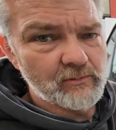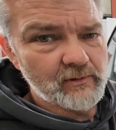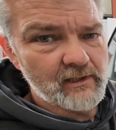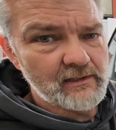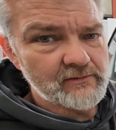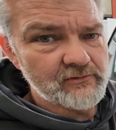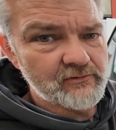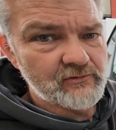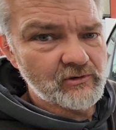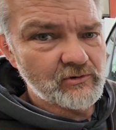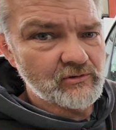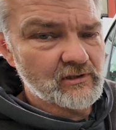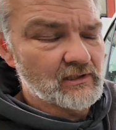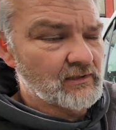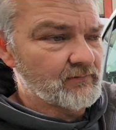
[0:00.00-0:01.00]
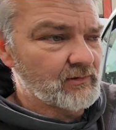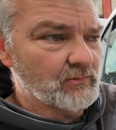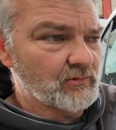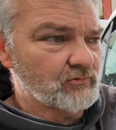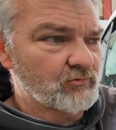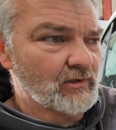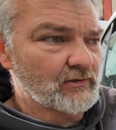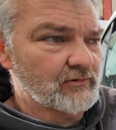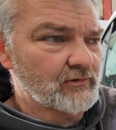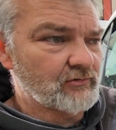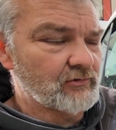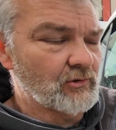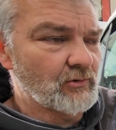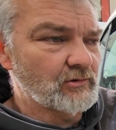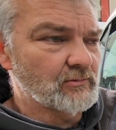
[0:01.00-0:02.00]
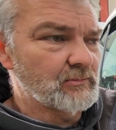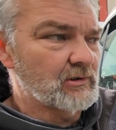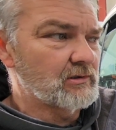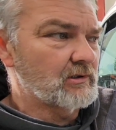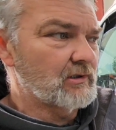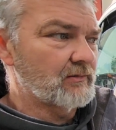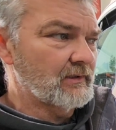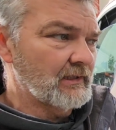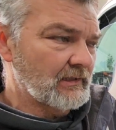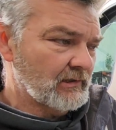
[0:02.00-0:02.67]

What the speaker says: were getting stuck, there were tractors towing them all off.